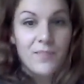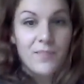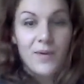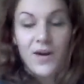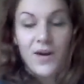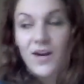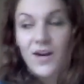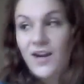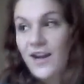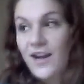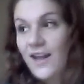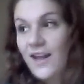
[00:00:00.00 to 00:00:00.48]

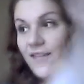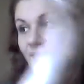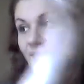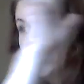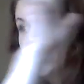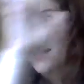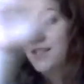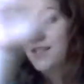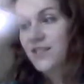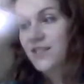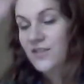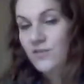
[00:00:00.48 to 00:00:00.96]
part and
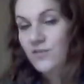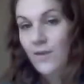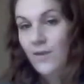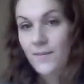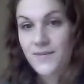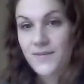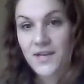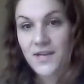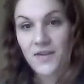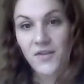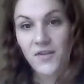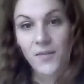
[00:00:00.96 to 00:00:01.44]
then scrub
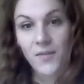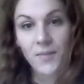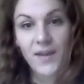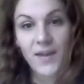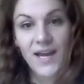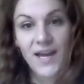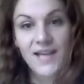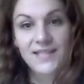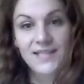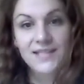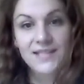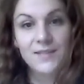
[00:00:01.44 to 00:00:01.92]
down the
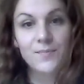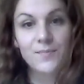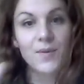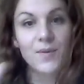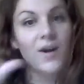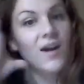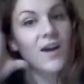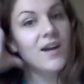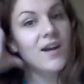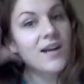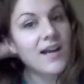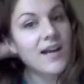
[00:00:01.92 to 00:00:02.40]
plastic
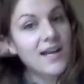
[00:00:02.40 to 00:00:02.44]
part.